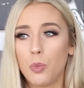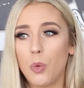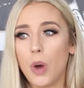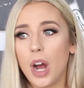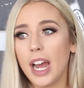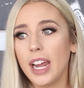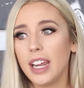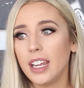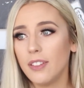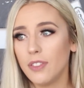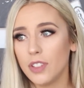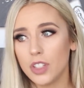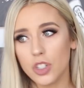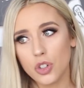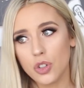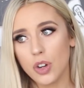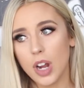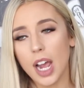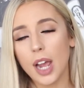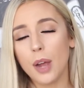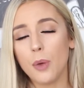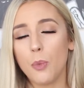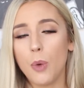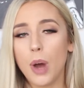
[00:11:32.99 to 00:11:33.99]
Why even
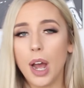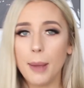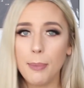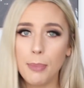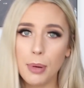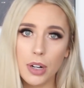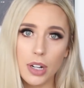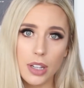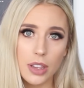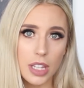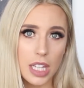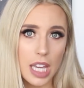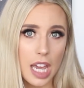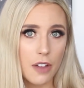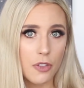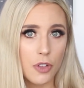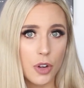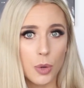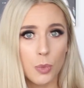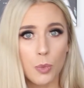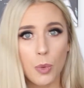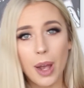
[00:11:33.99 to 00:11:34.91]
try? Why put in the effort?